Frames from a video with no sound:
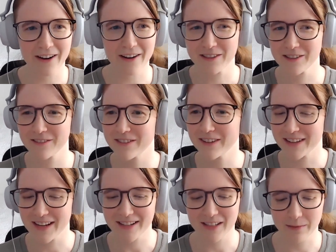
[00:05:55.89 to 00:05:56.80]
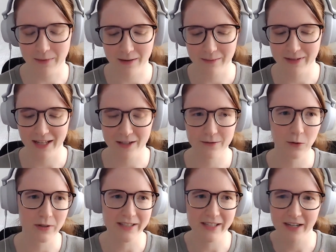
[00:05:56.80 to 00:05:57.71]
also feel like sometimes that's
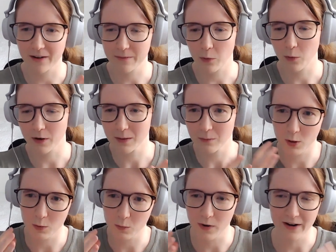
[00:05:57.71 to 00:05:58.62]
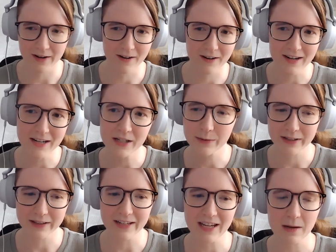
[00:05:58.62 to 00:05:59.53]
focusing on pouring more water into a
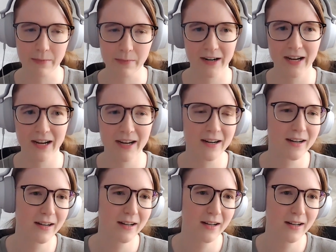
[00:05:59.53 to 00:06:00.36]
leaky bucket.